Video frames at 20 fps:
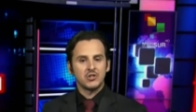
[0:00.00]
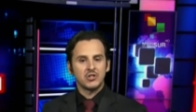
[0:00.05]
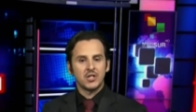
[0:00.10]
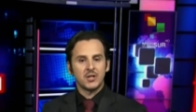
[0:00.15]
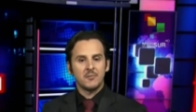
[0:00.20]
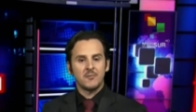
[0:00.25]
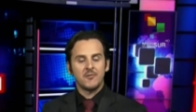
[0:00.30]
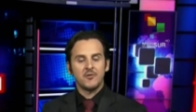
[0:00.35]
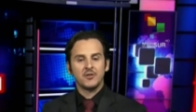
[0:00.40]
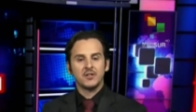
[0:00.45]

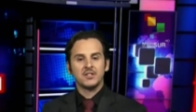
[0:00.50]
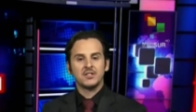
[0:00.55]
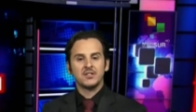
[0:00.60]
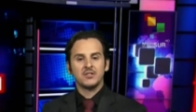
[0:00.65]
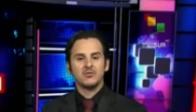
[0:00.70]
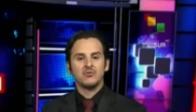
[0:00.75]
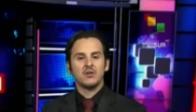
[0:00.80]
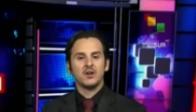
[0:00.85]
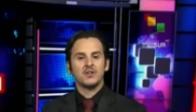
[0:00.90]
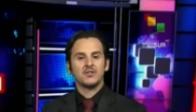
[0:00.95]
regime for the
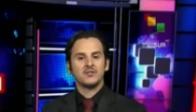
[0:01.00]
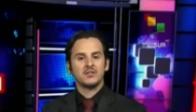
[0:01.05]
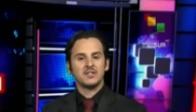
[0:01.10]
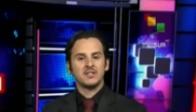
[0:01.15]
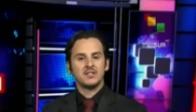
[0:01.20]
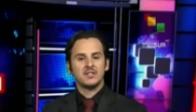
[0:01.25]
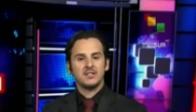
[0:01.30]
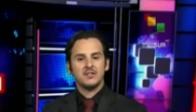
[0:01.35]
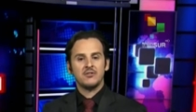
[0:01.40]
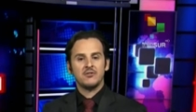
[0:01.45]
situation
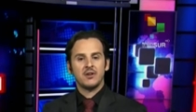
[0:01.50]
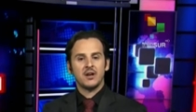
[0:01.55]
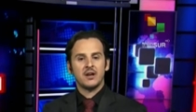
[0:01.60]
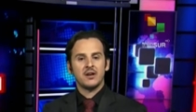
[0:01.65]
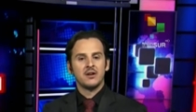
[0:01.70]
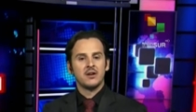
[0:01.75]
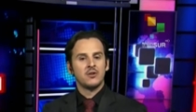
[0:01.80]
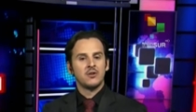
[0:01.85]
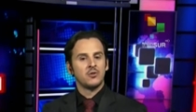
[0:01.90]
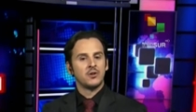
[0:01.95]
in
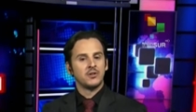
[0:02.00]
Syria,